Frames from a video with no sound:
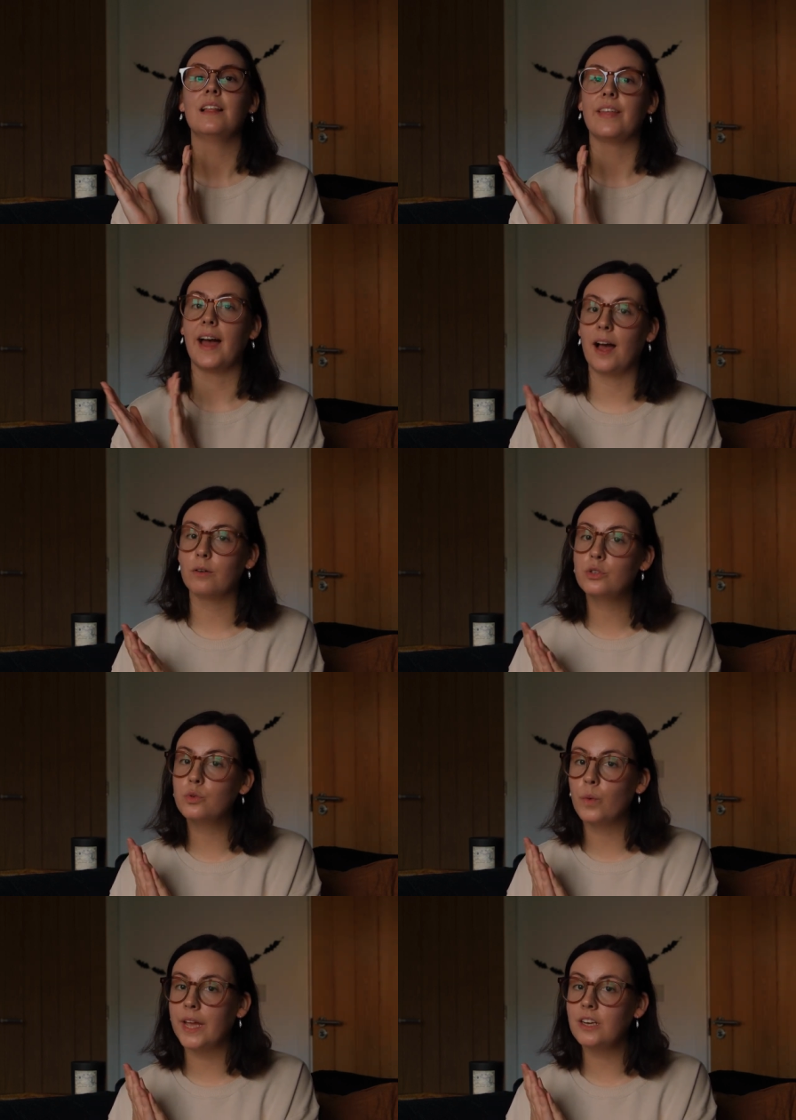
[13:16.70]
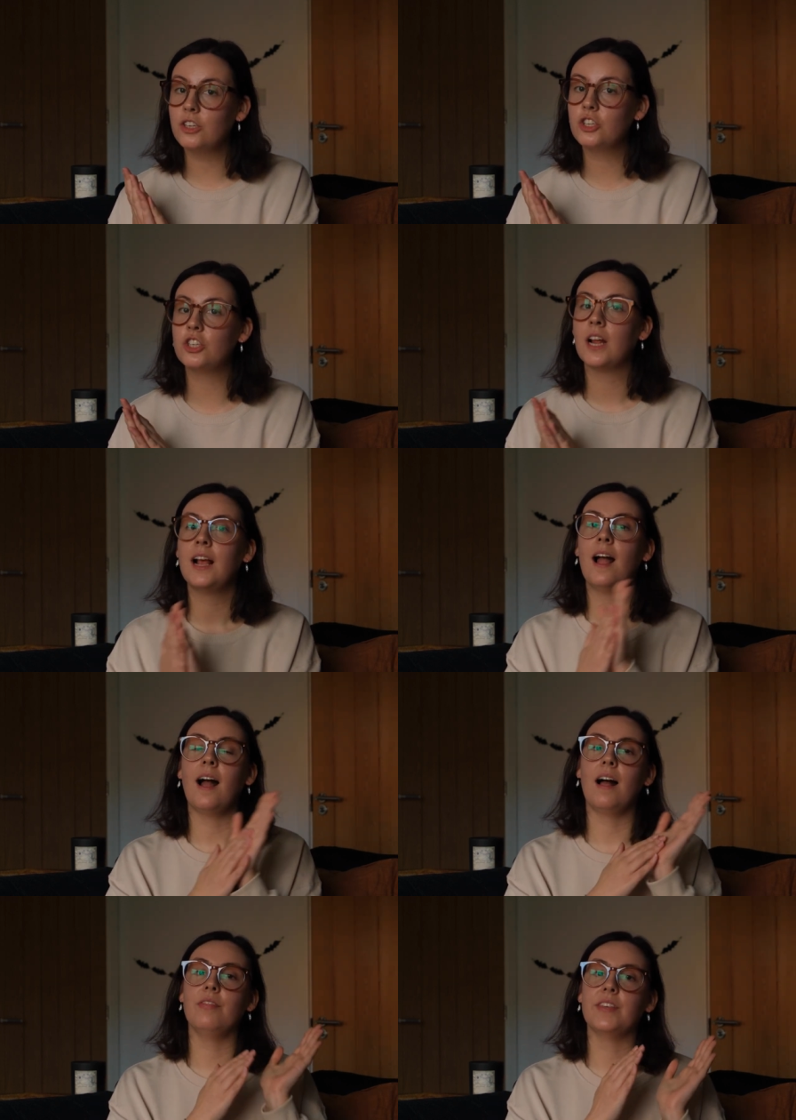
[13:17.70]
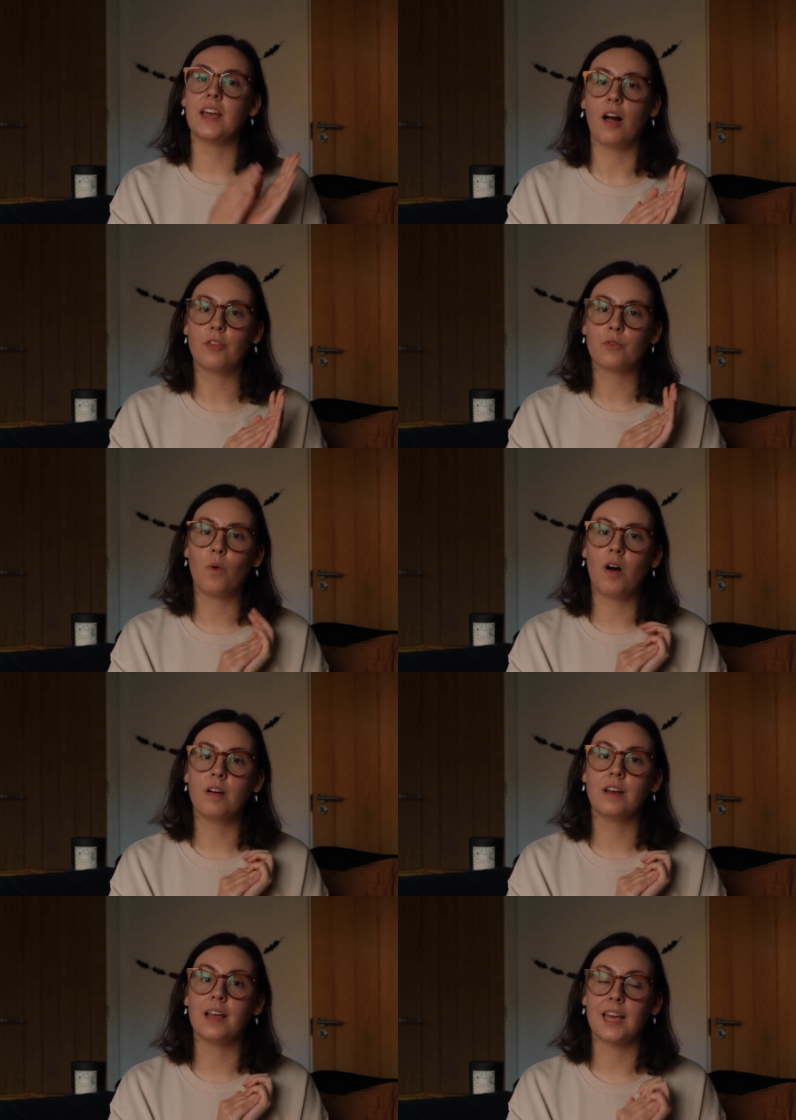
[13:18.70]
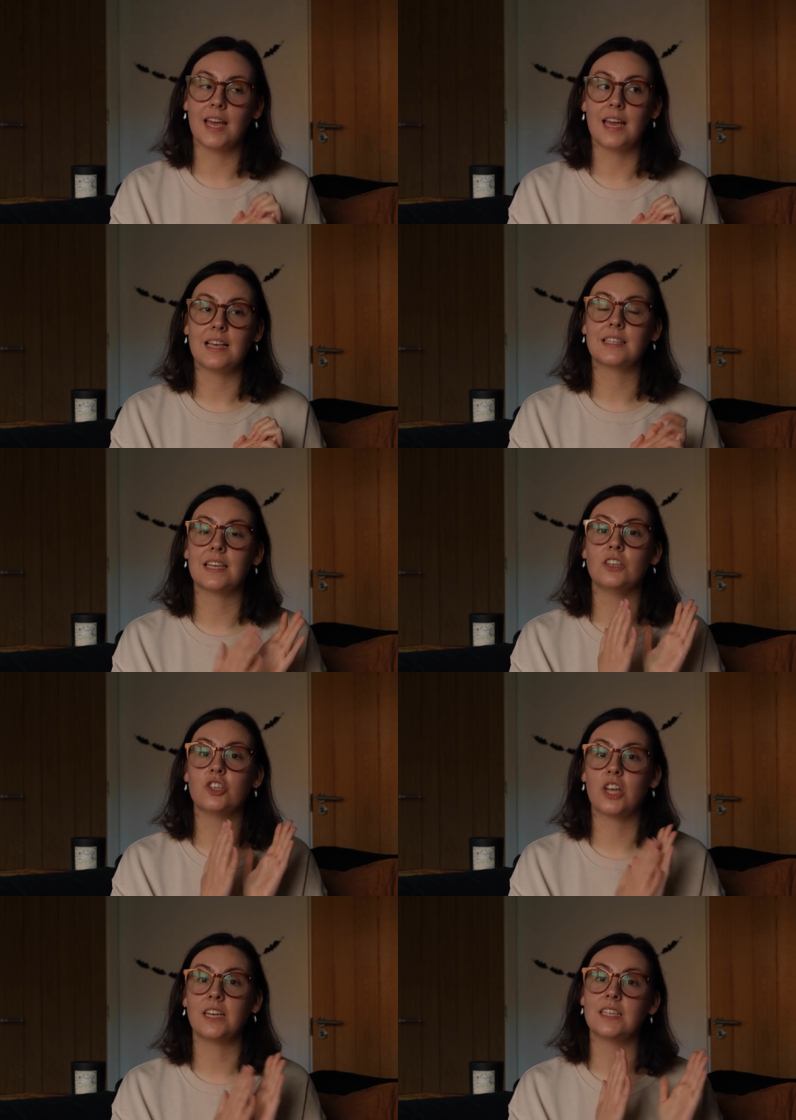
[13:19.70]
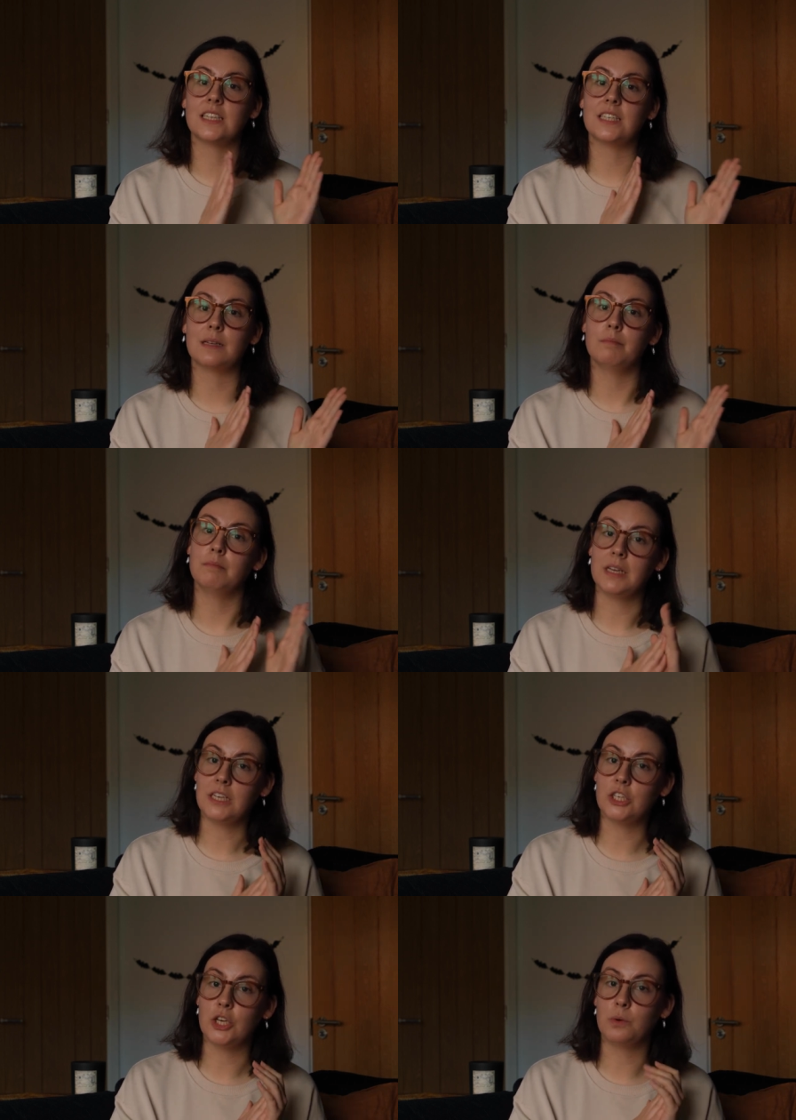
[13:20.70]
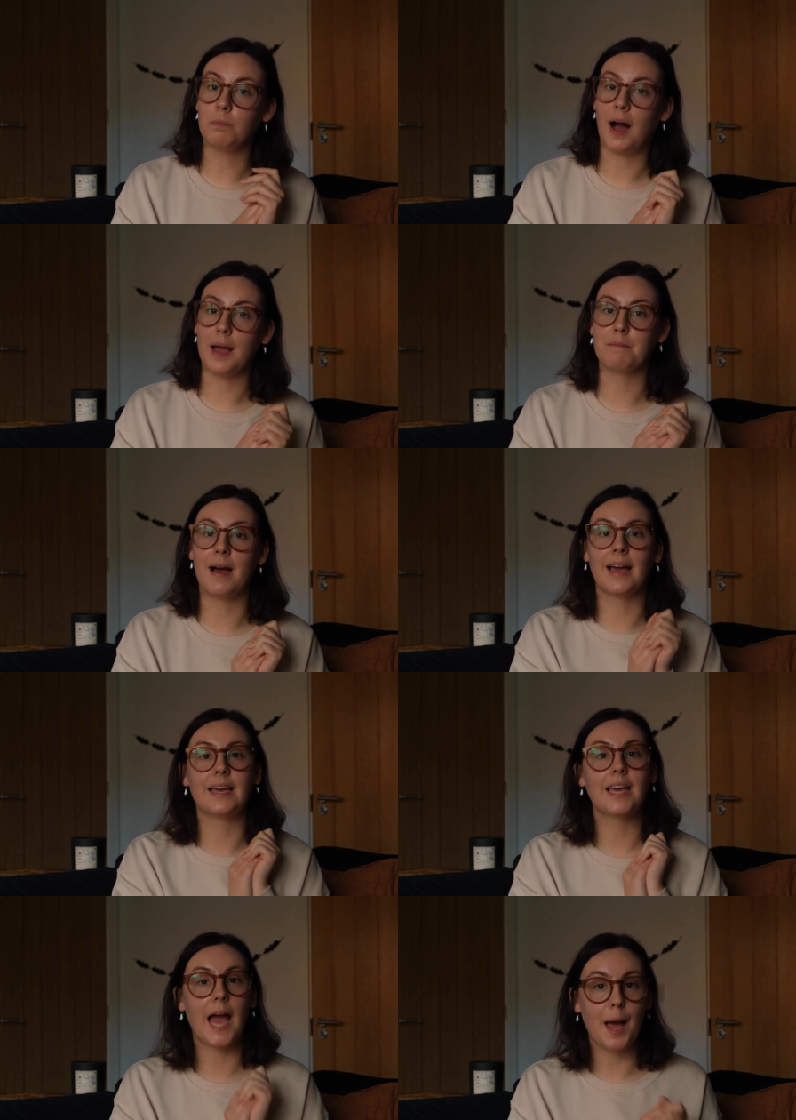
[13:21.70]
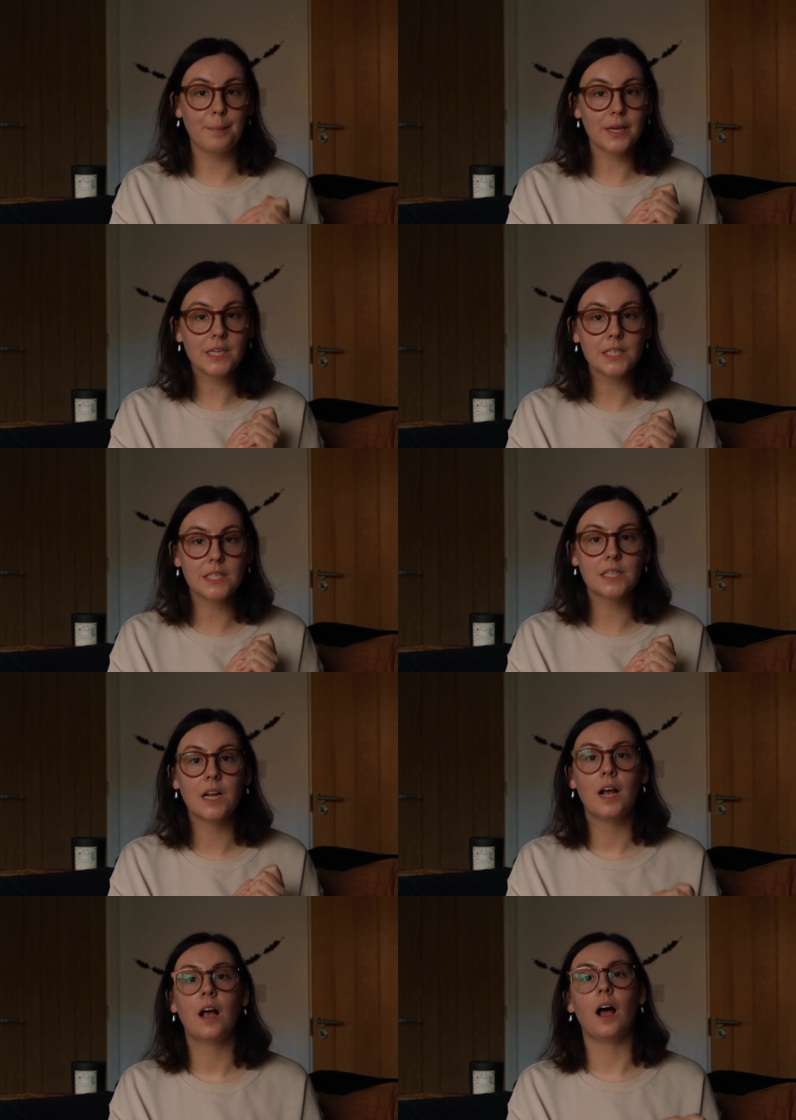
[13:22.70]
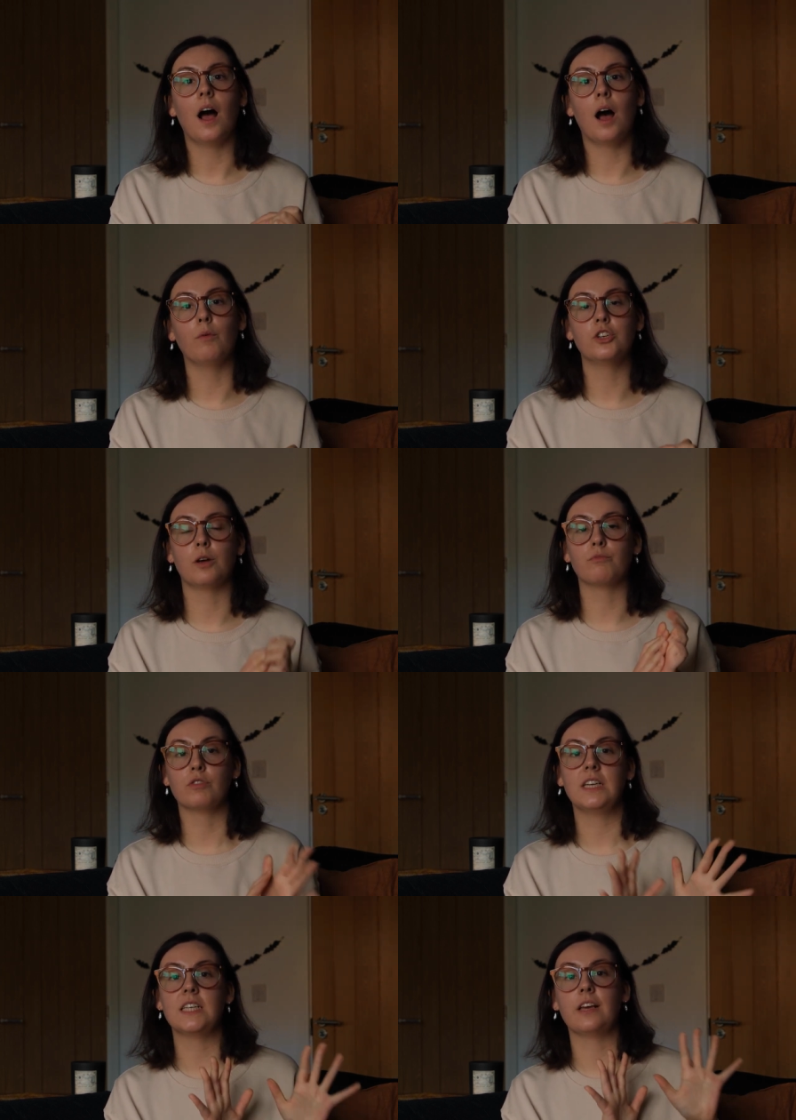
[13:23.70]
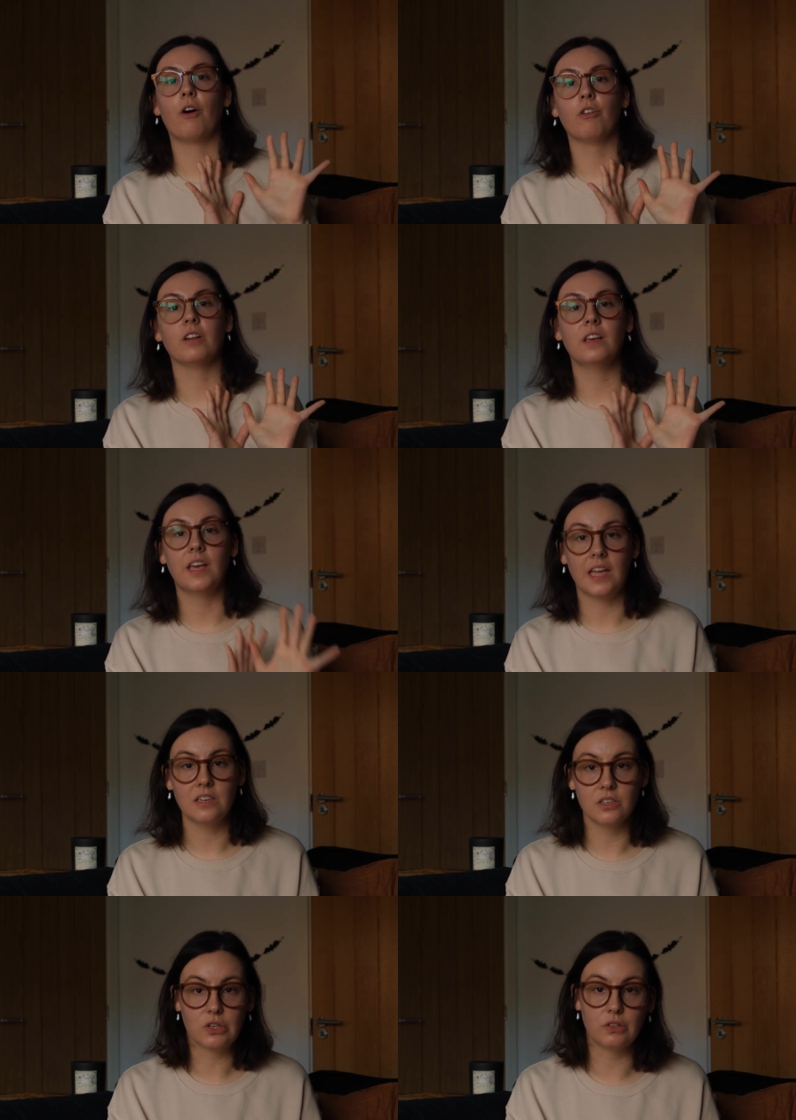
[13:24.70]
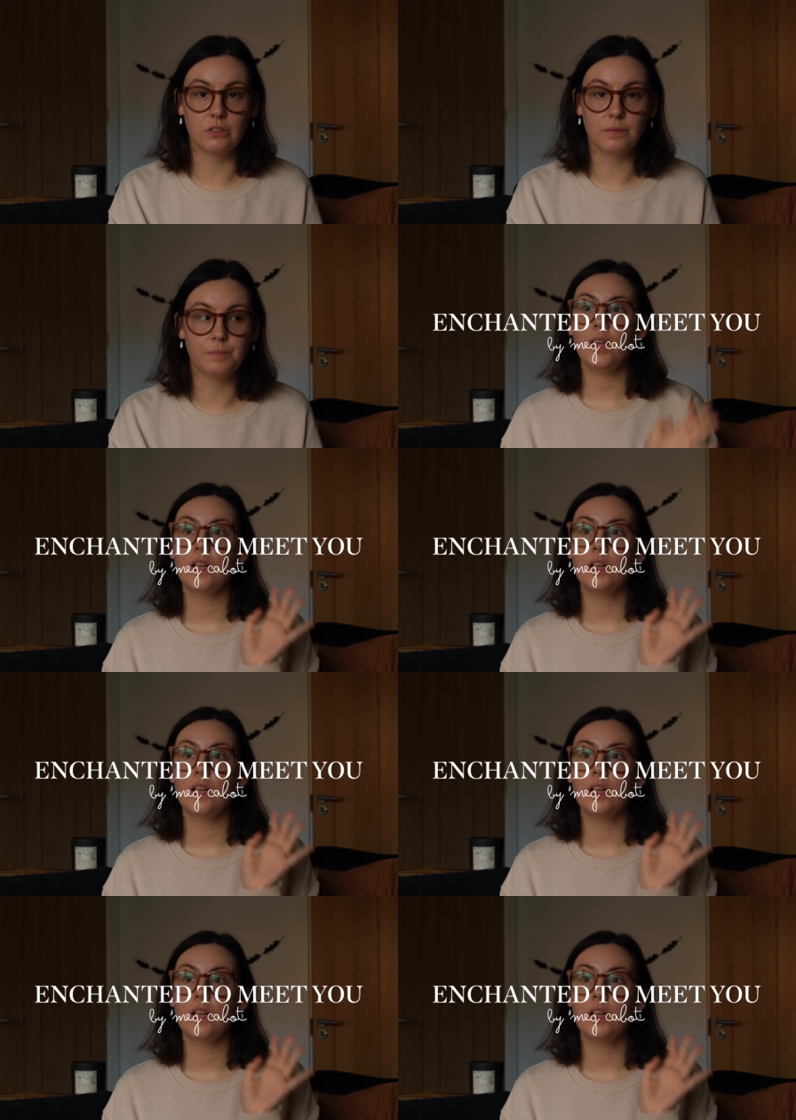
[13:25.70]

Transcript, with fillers: The House Witch, and the other one is Enchanted to Meet You by Meg Cabot, uh, which I'm reading on Kindle.